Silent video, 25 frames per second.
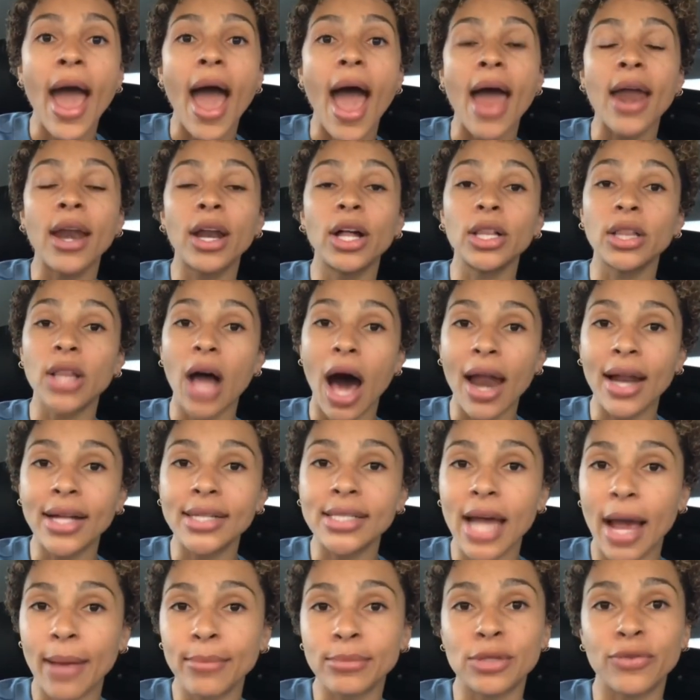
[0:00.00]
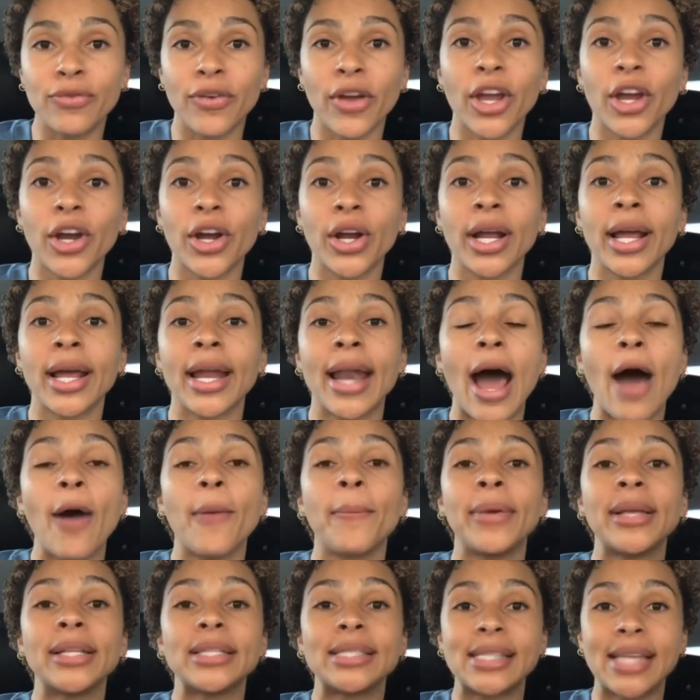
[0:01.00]
And a lot of times figuring it
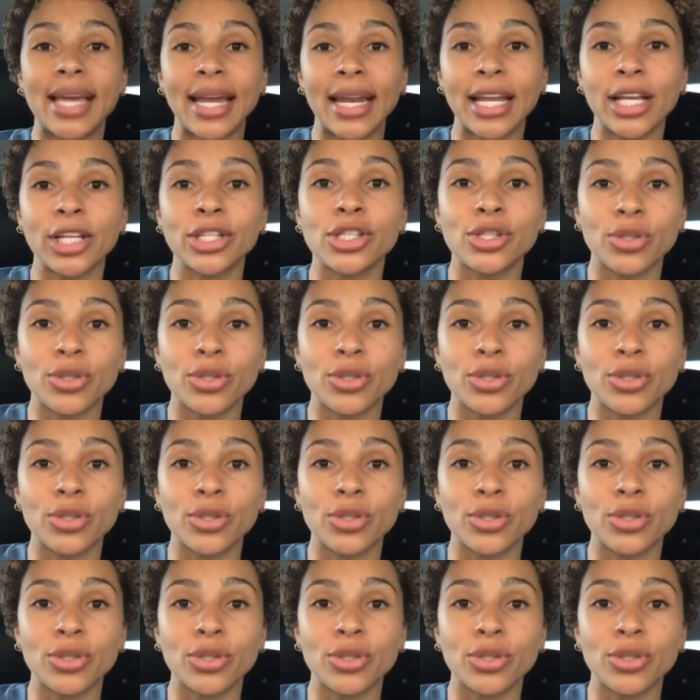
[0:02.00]
out means getting